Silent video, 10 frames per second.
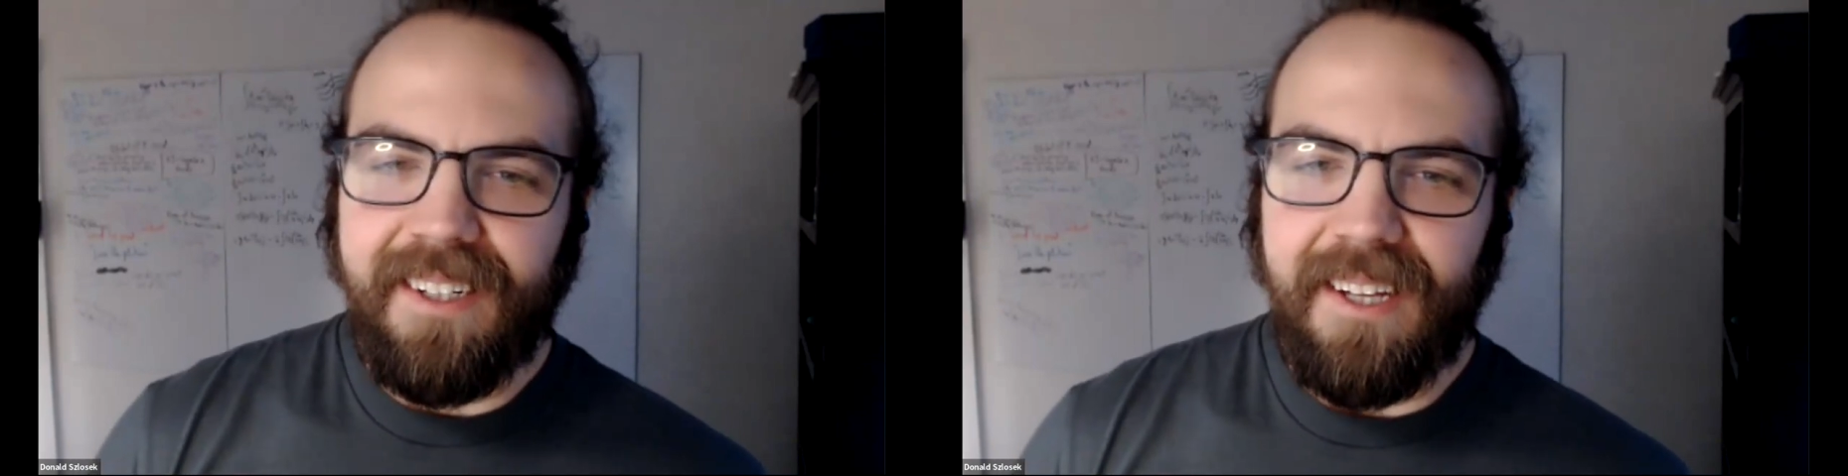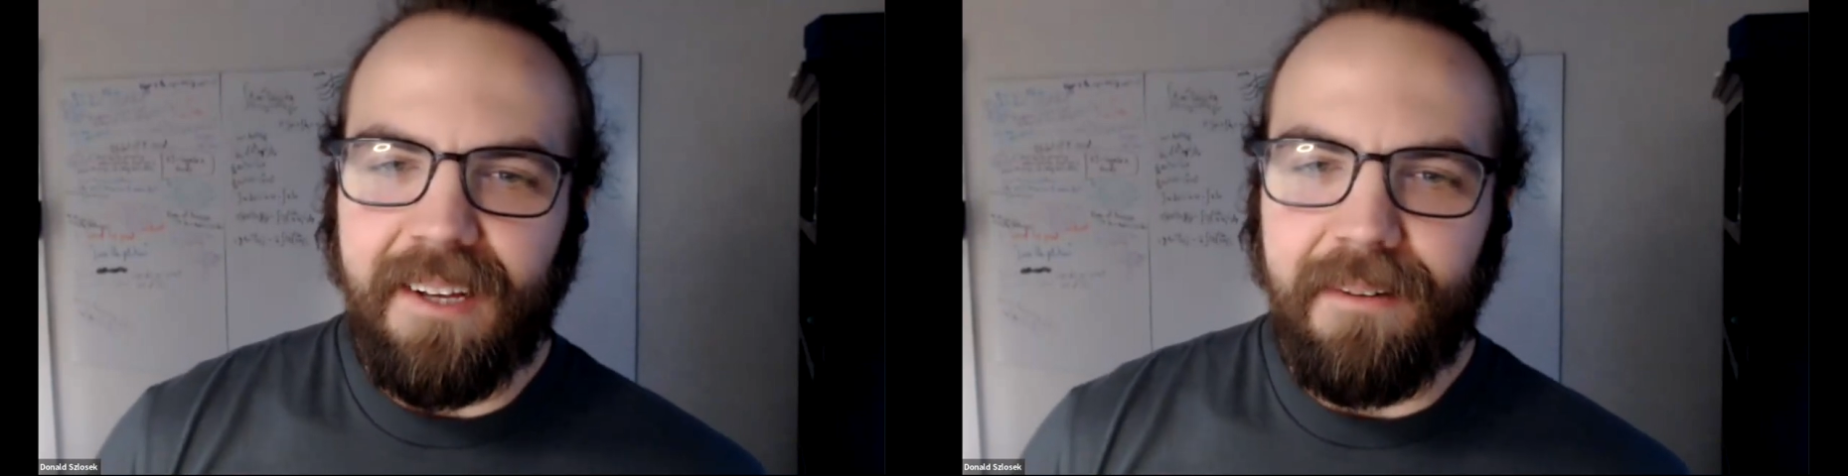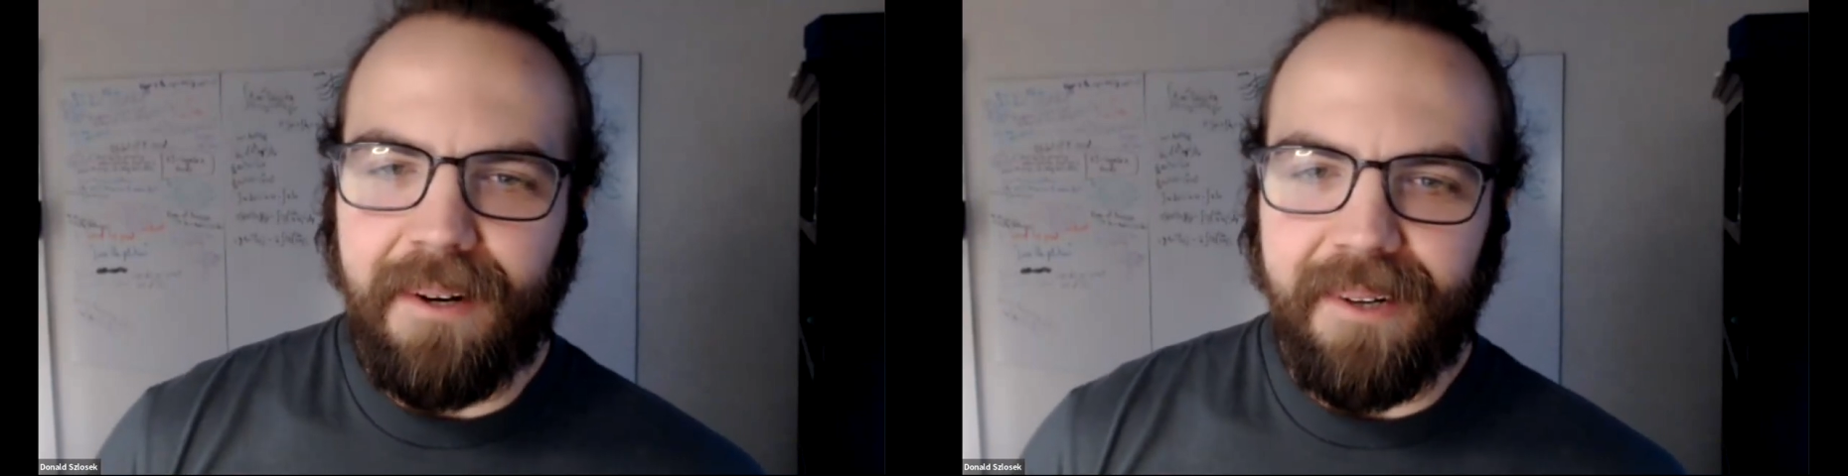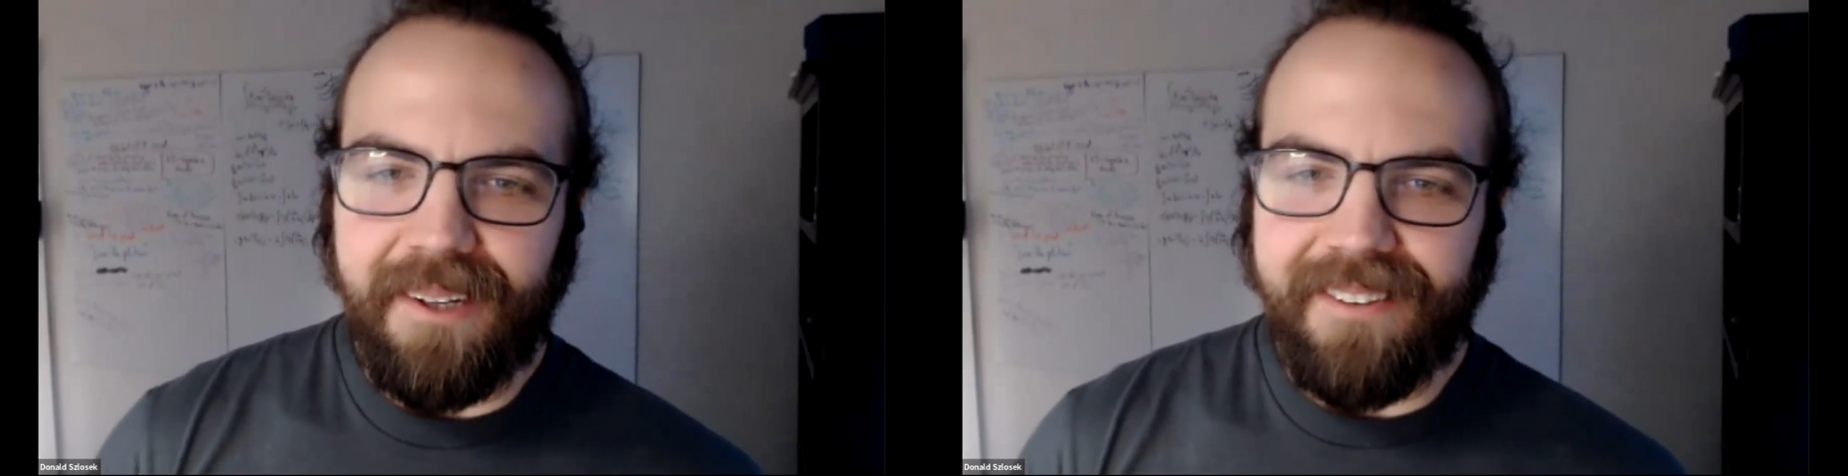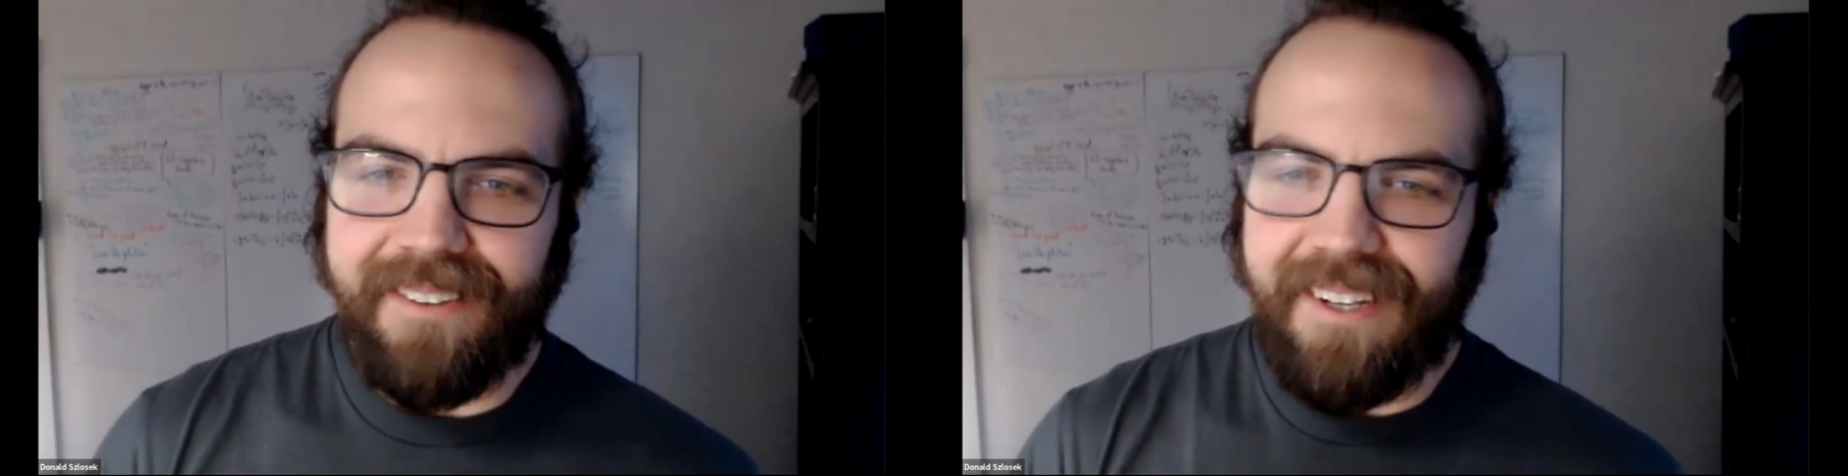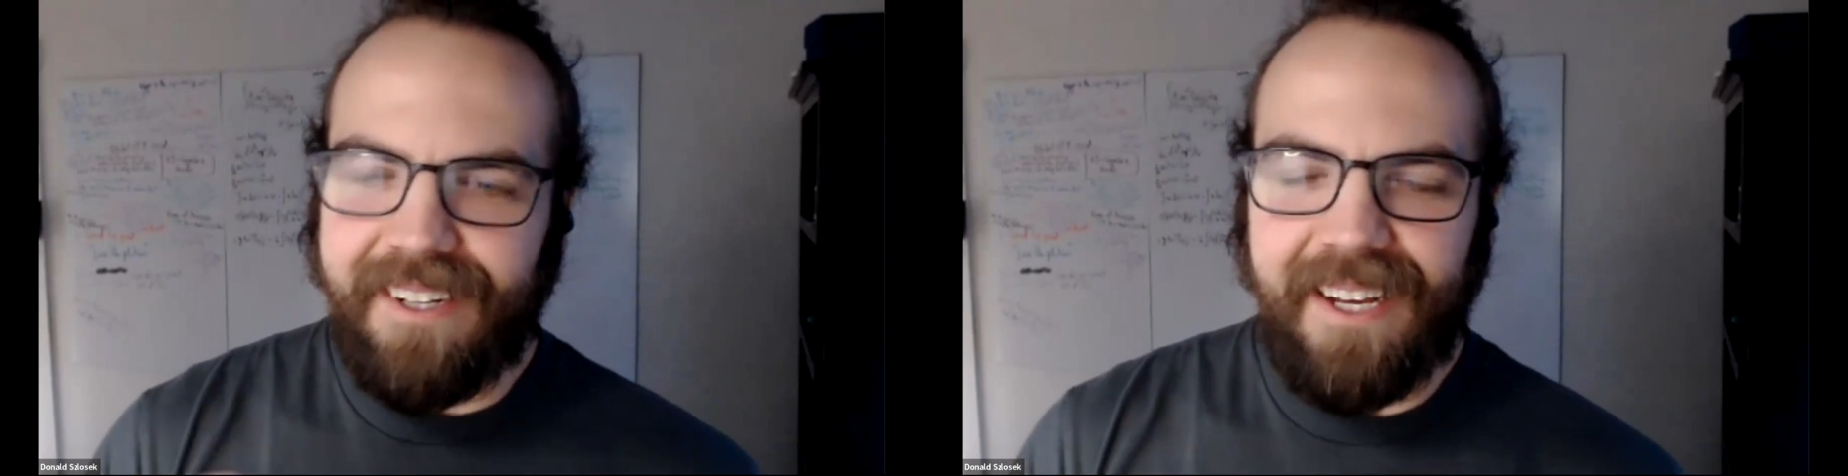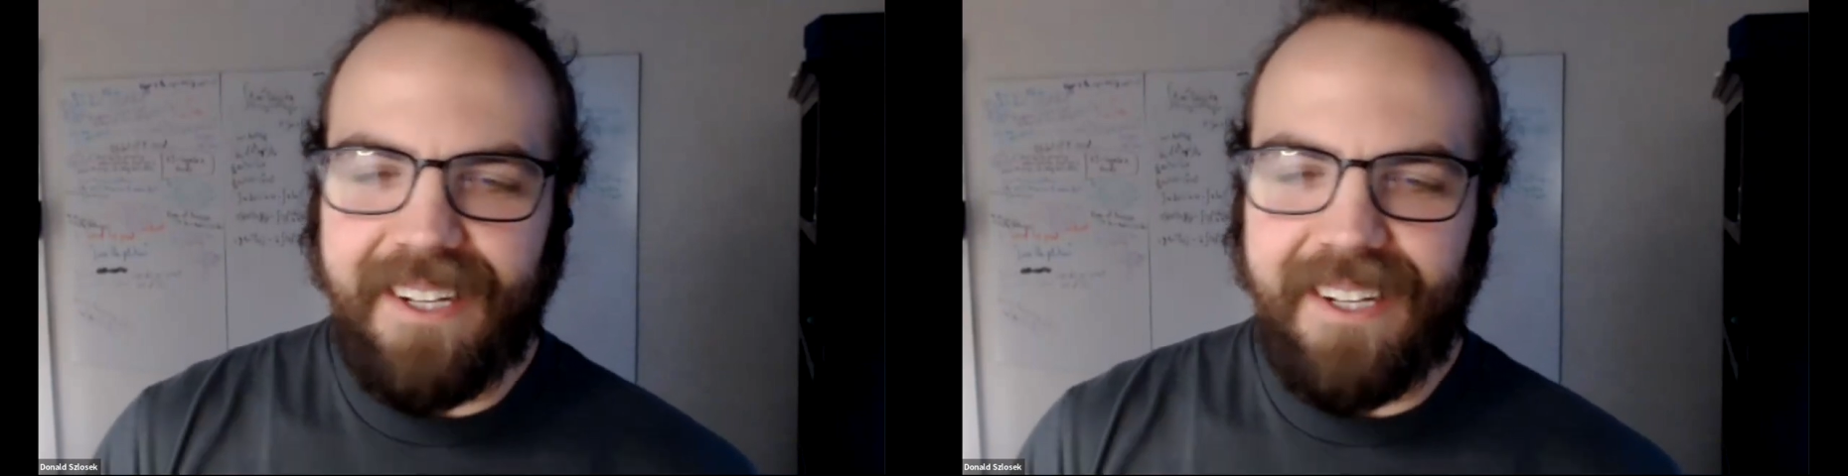if anyone else has had any